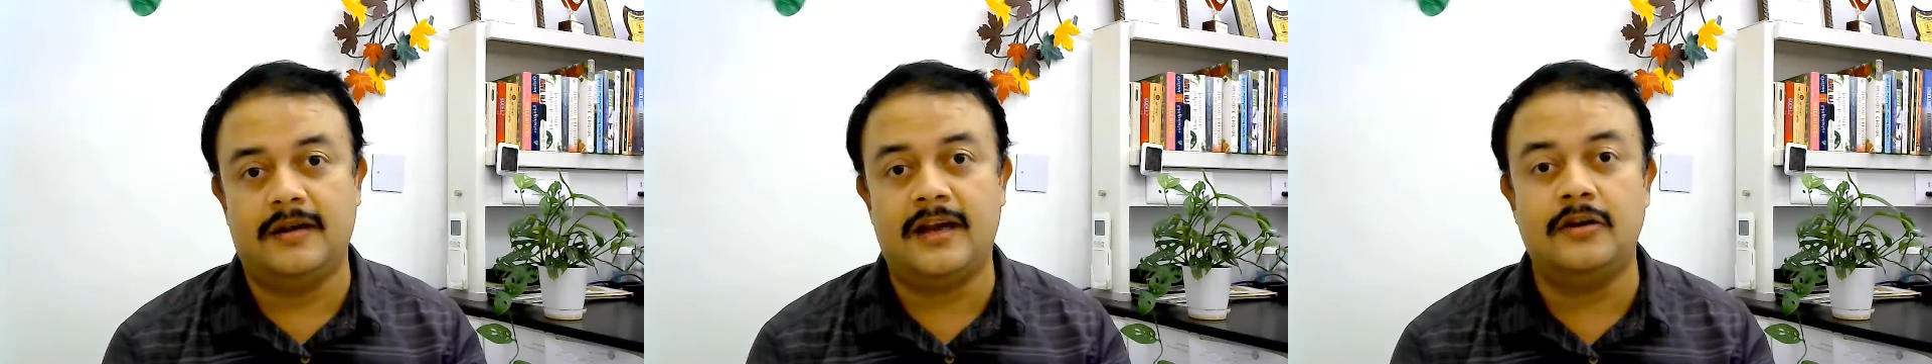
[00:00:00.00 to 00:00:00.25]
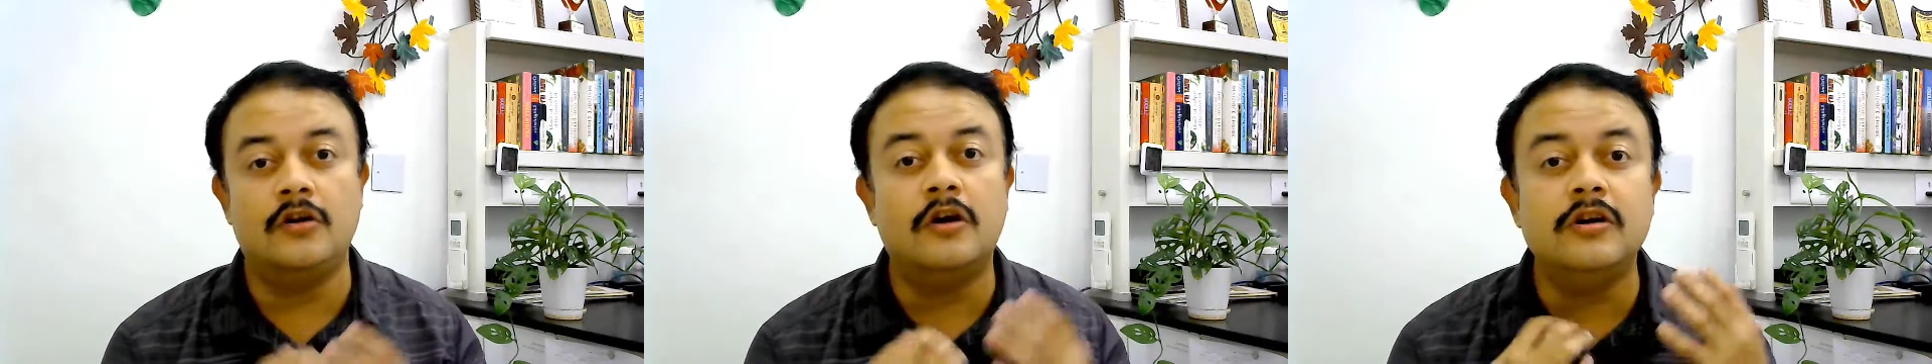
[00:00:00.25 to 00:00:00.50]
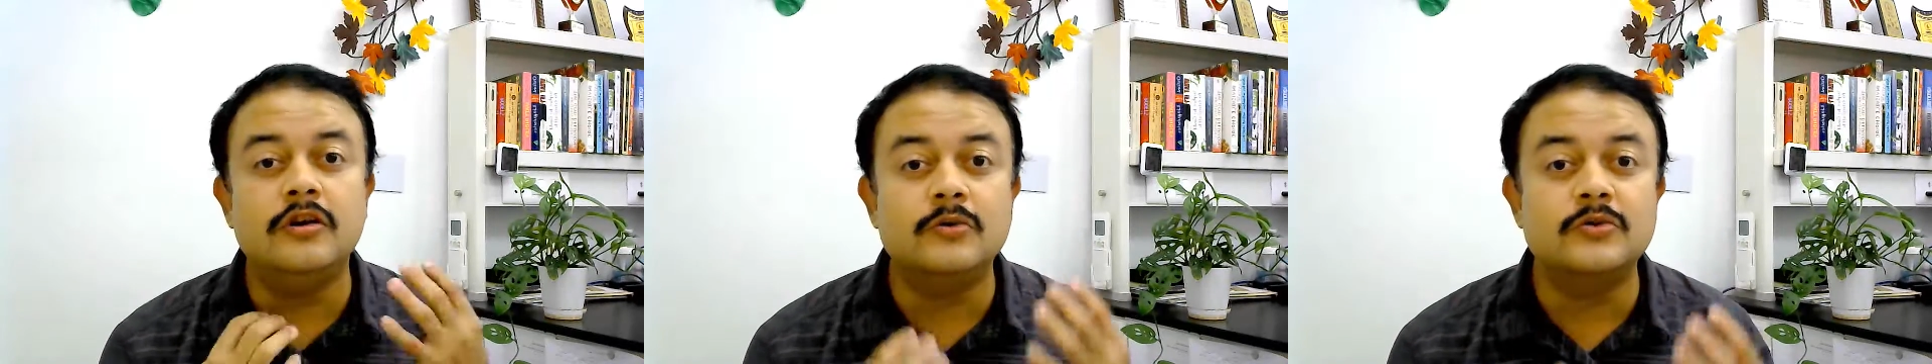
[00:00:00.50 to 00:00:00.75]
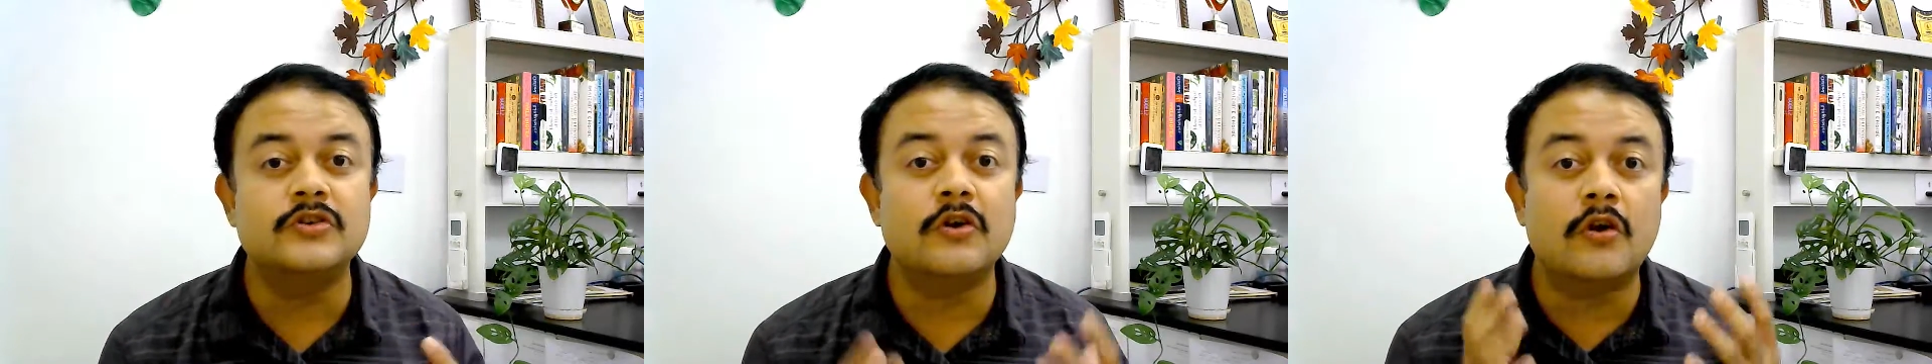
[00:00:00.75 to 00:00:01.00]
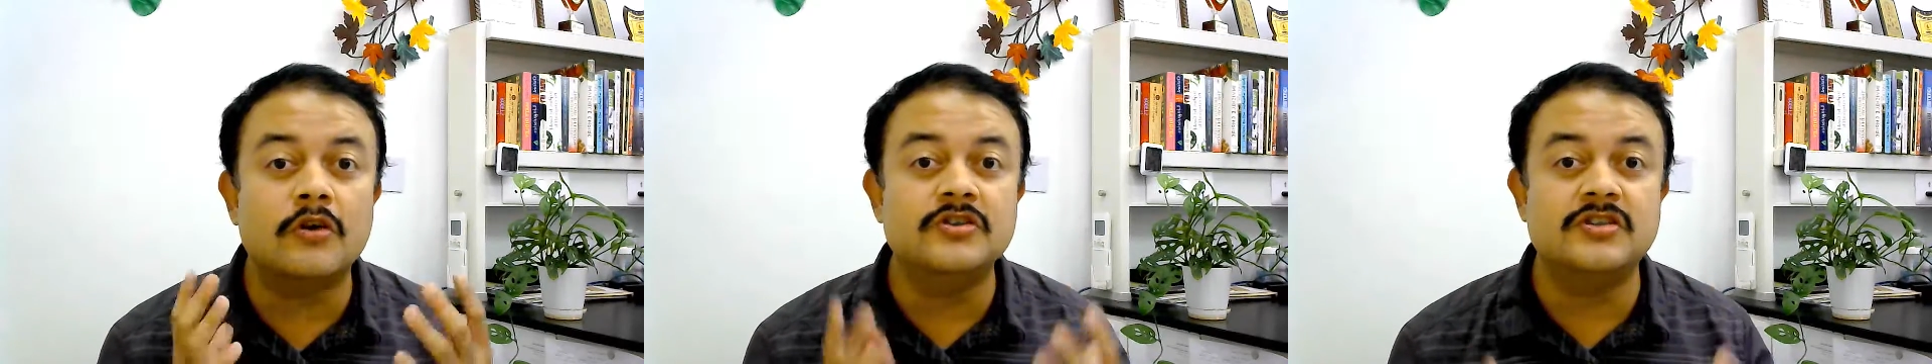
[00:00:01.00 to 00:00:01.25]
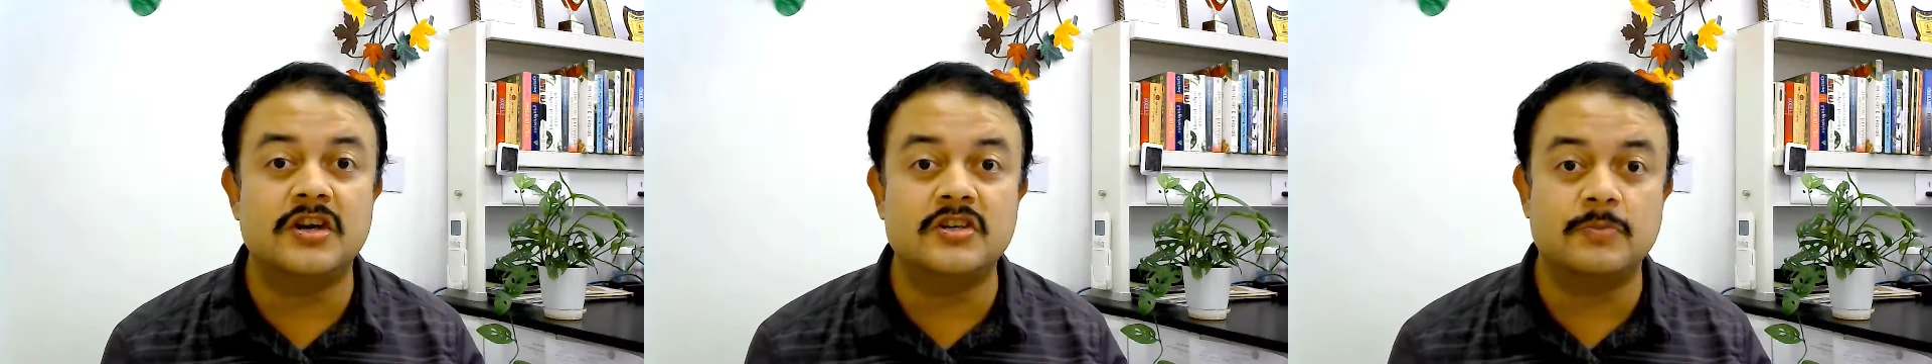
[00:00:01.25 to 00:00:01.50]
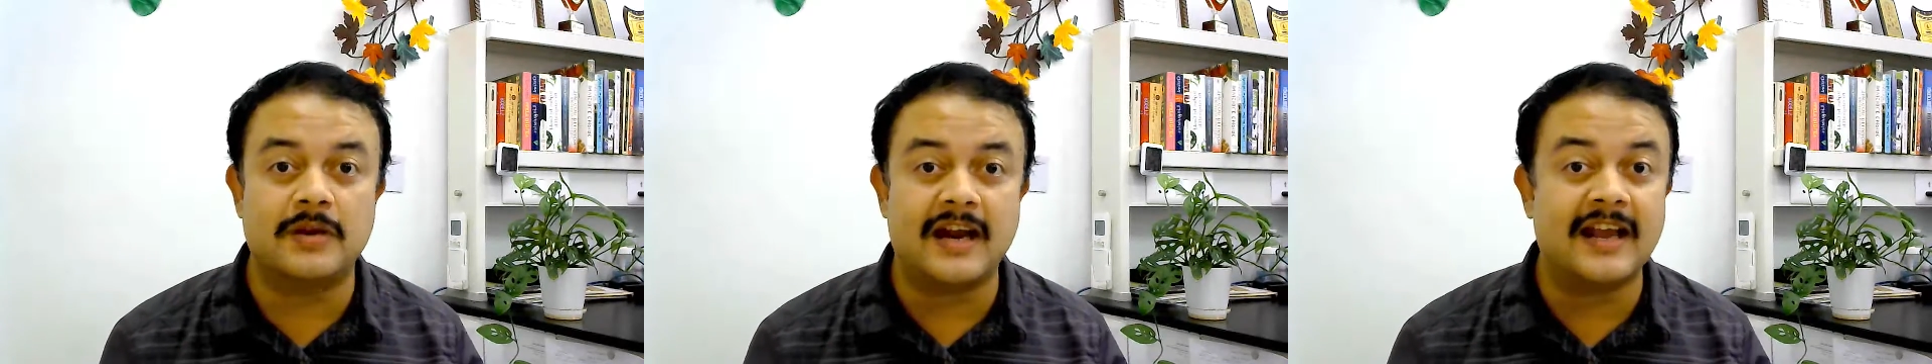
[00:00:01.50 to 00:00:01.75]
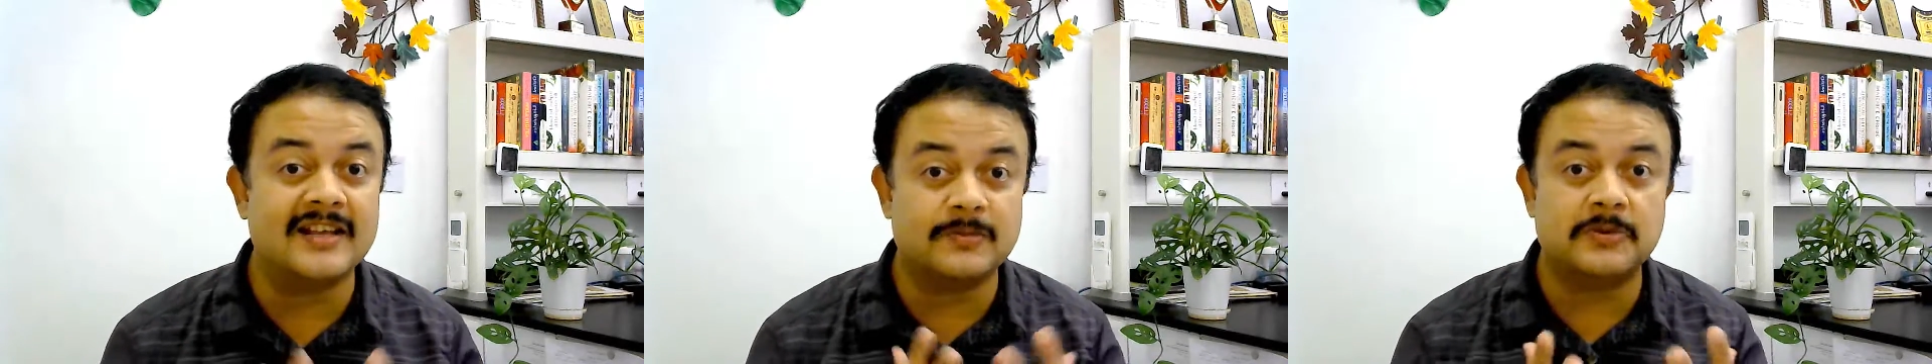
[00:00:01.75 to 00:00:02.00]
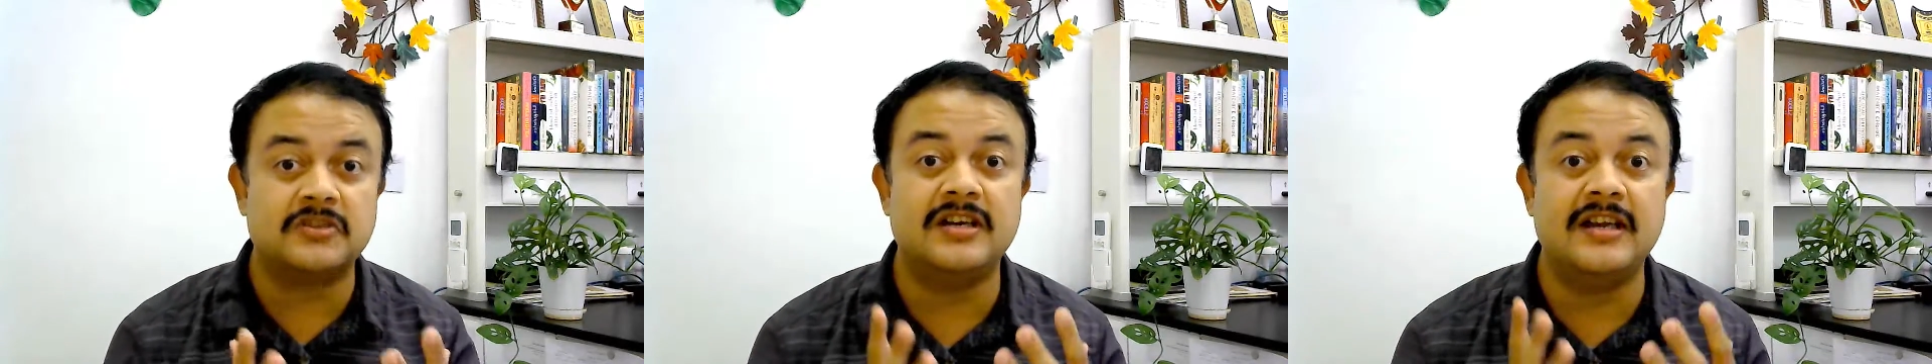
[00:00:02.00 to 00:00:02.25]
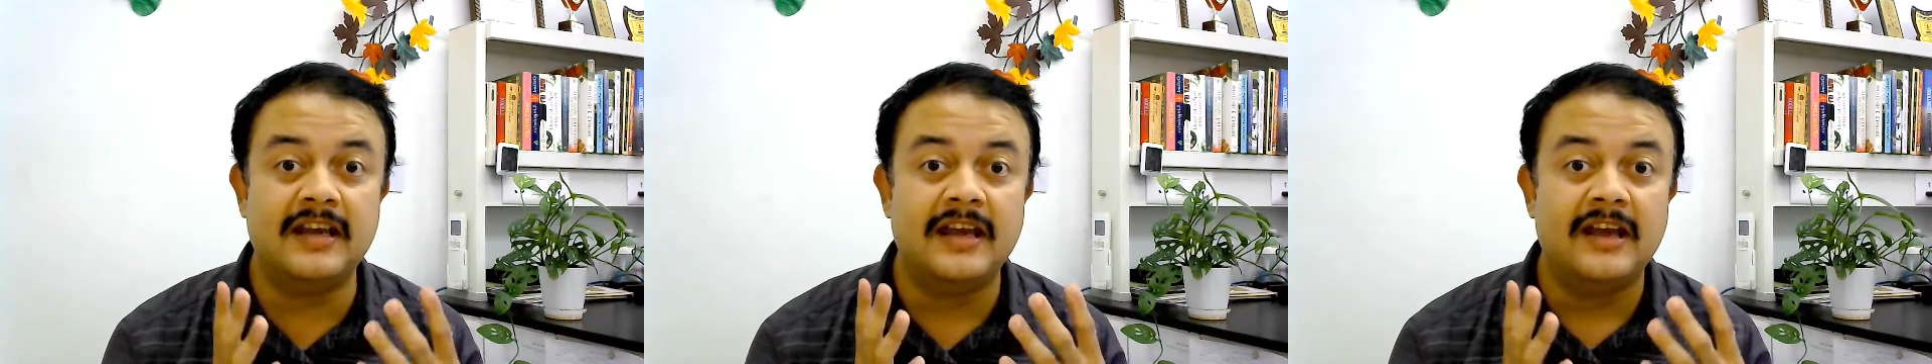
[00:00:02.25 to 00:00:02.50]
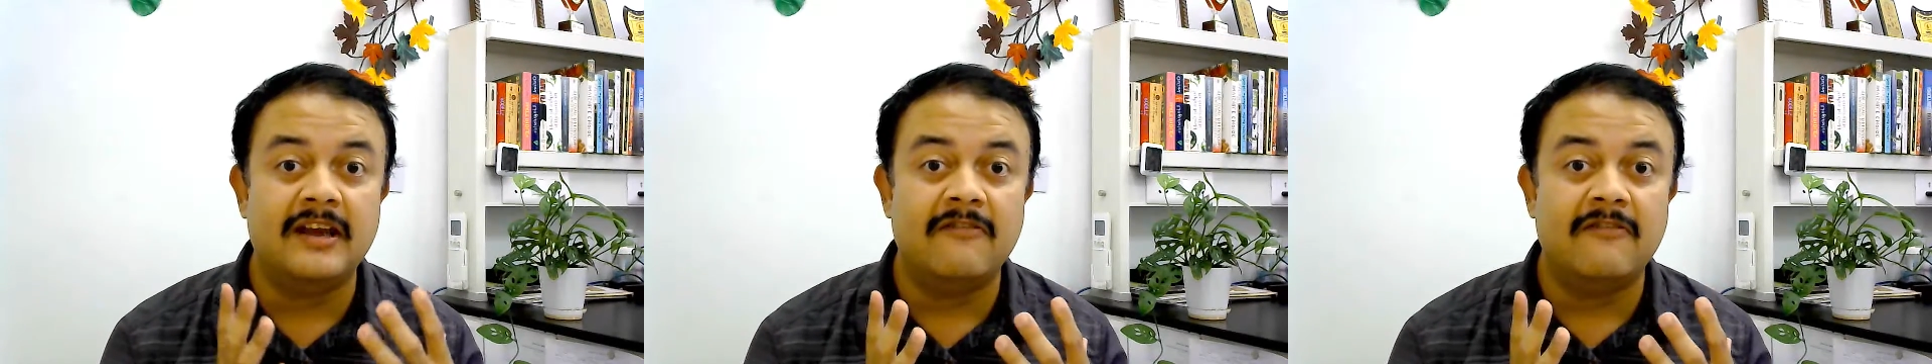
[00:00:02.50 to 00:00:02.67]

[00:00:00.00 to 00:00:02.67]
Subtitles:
And don't use your own judgment, like especially